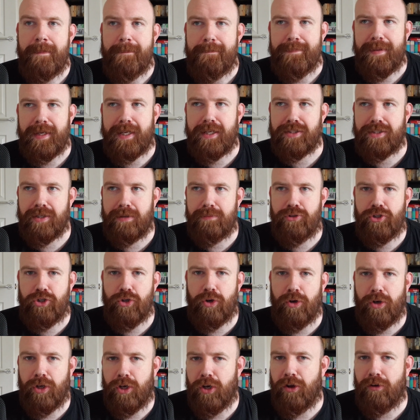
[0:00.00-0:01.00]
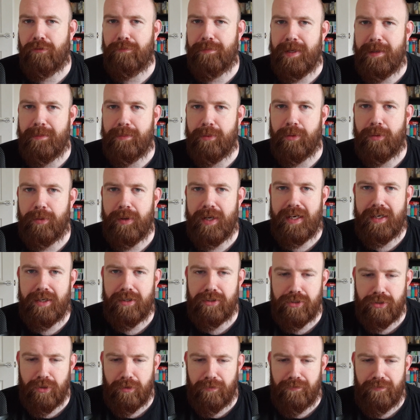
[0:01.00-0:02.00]
Because I'm sure a lot of people in the
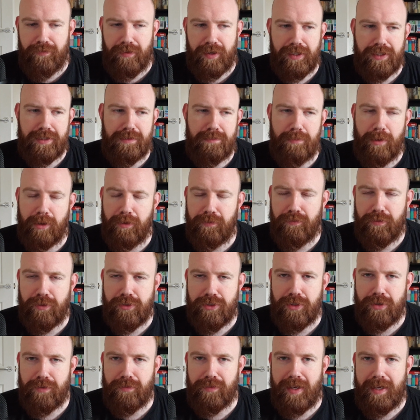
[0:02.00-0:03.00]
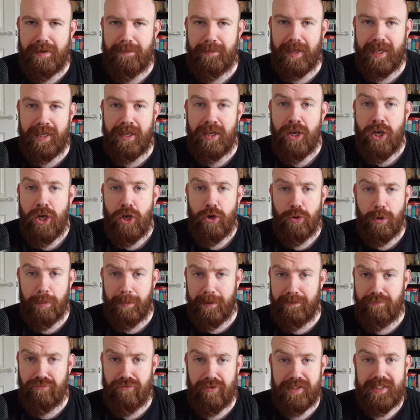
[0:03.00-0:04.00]
sort of first month or so of gameplay would be
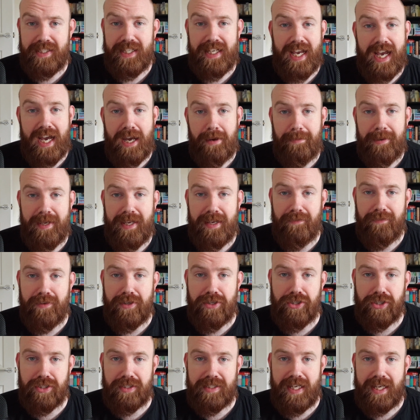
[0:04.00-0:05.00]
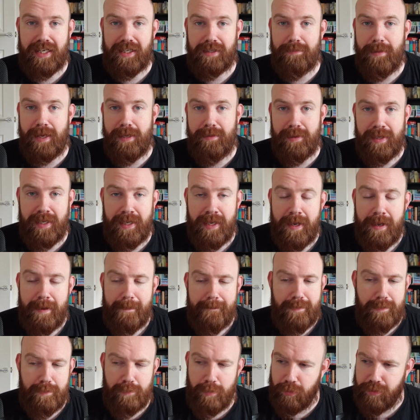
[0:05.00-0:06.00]
pretty happy if it just had maybe
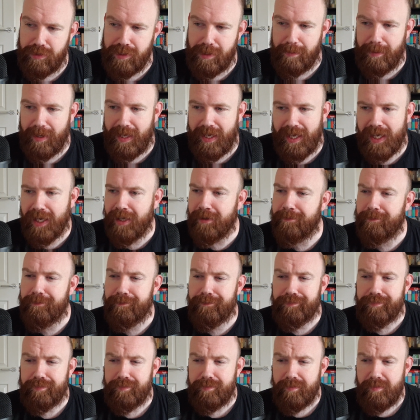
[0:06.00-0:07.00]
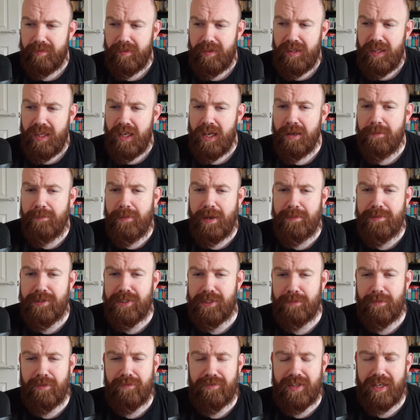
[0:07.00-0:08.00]
multiplayer, maybe
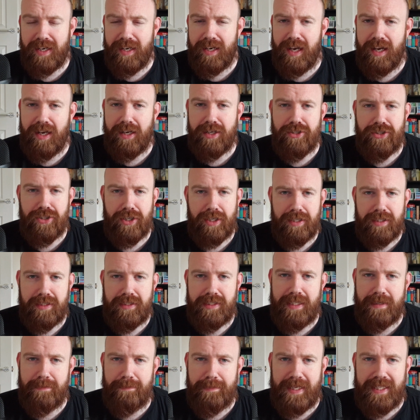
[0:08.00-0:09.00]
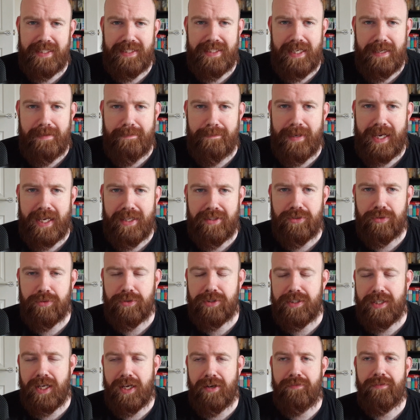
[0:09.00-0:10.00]
some of the larger big team battle
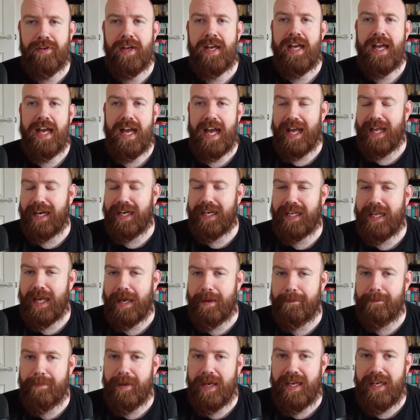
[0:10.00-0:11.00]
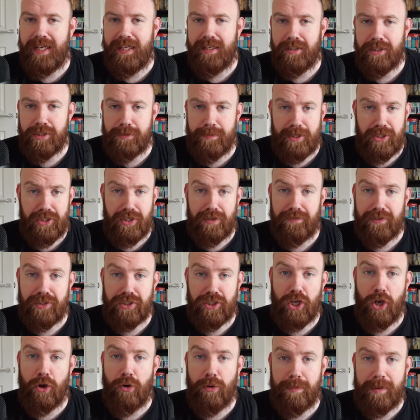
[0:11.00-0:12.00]
stuff, and the campaign, especially if it's a
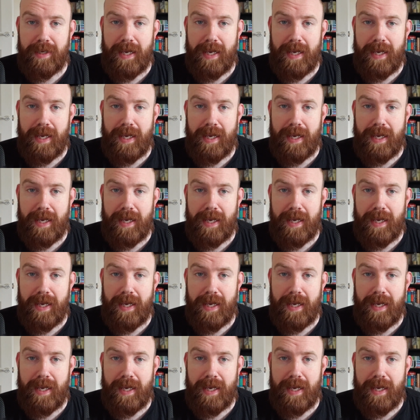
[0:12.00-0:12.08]
co-op